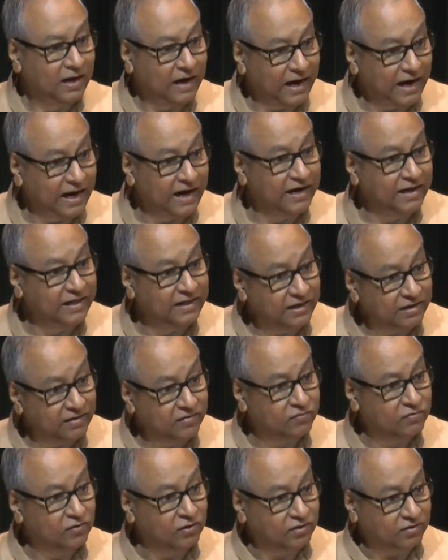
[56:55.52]
and
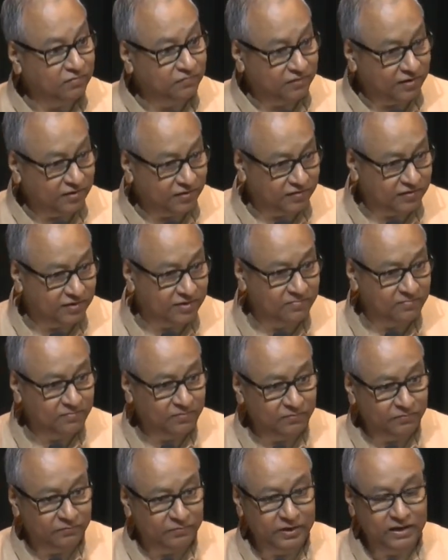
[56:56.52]
this sort of system
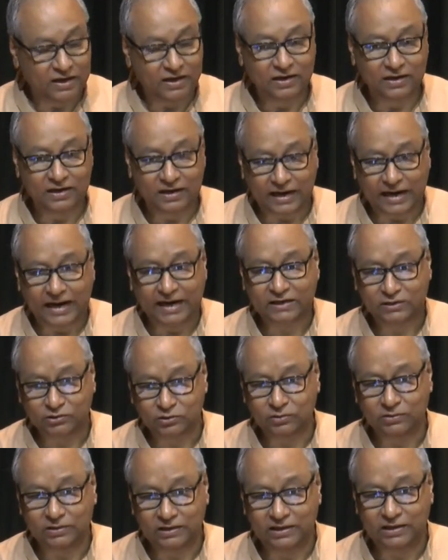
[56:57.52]
will
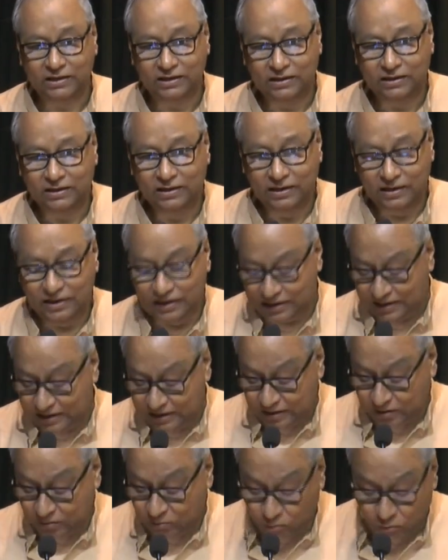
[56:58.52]
actually
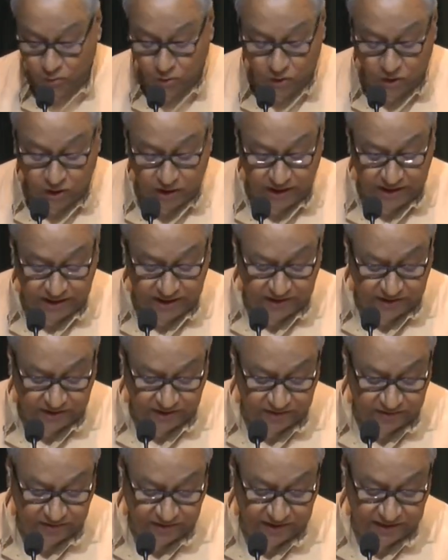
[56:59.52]
go on
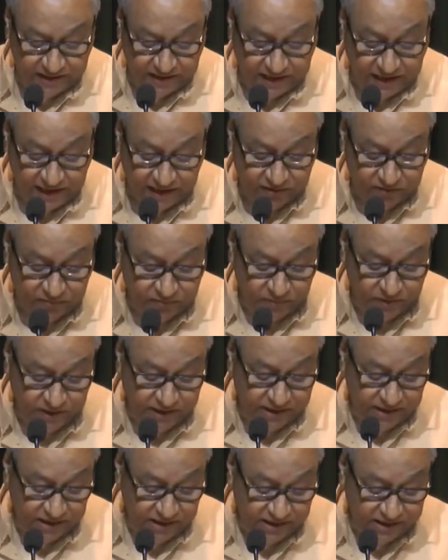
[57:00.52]
increasing. The last
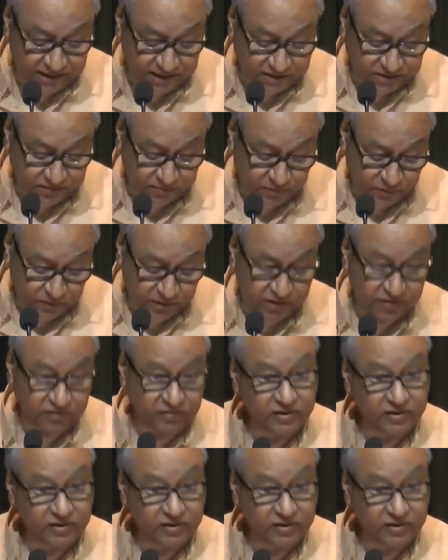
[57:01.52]
point I'll touch upon is